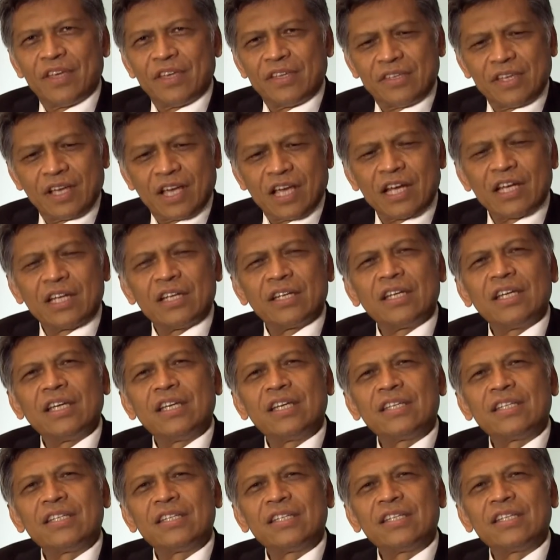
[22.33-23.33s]
Second
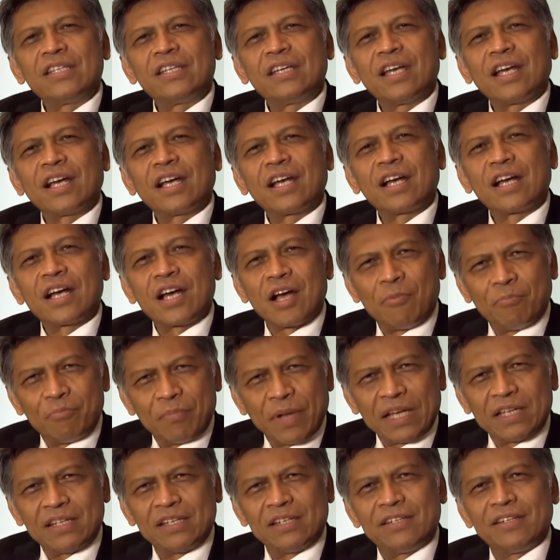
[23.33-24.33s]
is
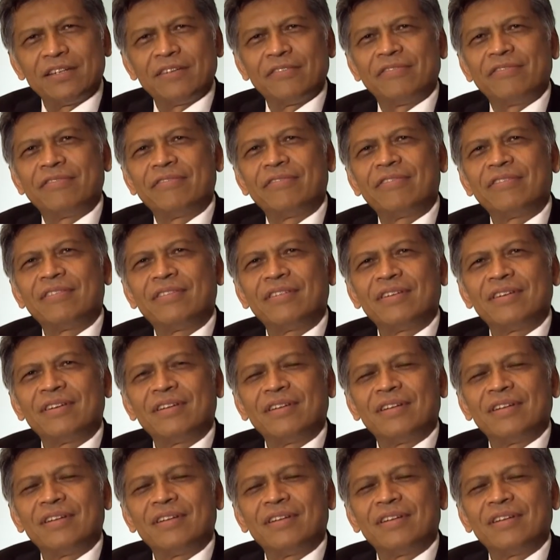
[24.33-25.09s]
competitive.